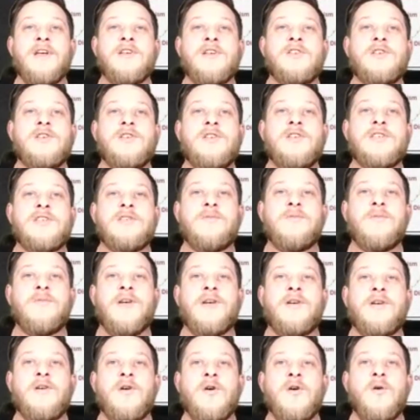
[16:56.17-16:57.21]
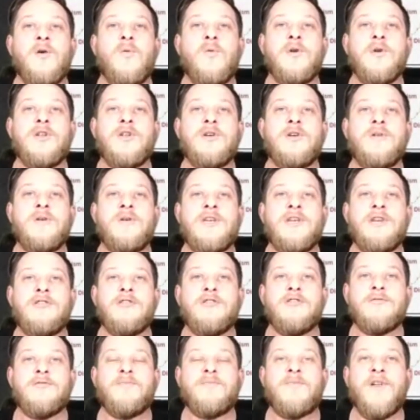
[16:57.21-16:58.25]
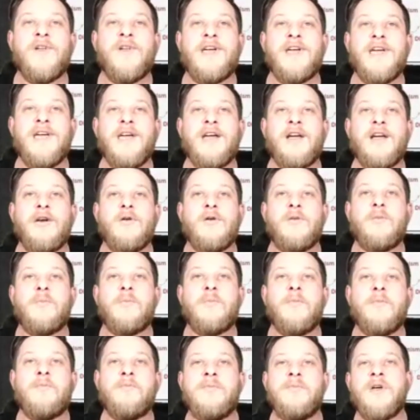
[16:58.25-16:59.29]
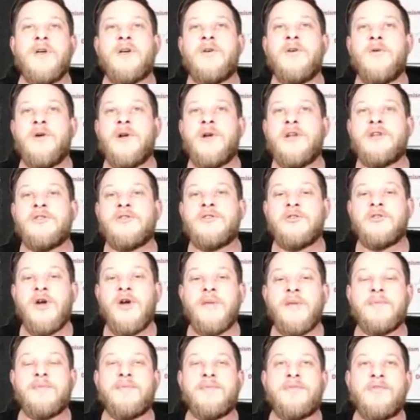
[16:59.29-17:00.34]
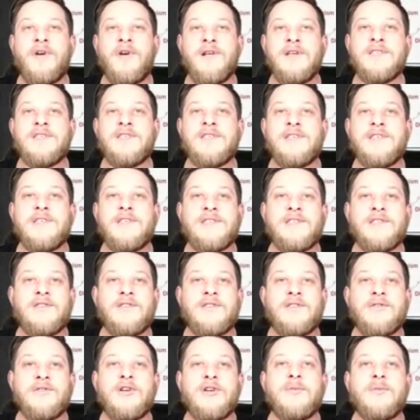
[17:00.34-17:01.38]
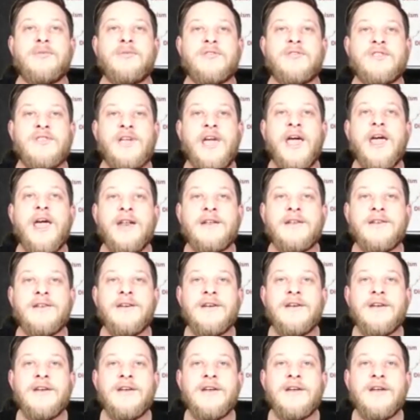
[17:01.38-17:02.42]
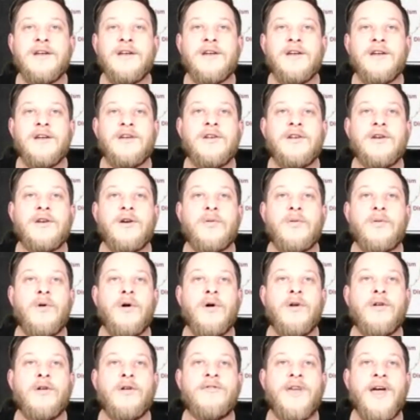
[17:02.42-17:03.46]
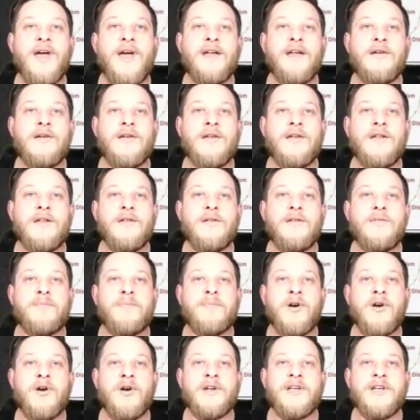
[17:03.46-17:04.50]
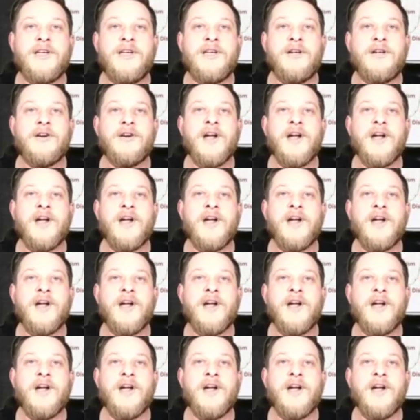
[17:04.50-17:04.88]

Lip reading: So this is like, when you hear like it go, Bitcoin dropped prices 30%, you go, well, if that part here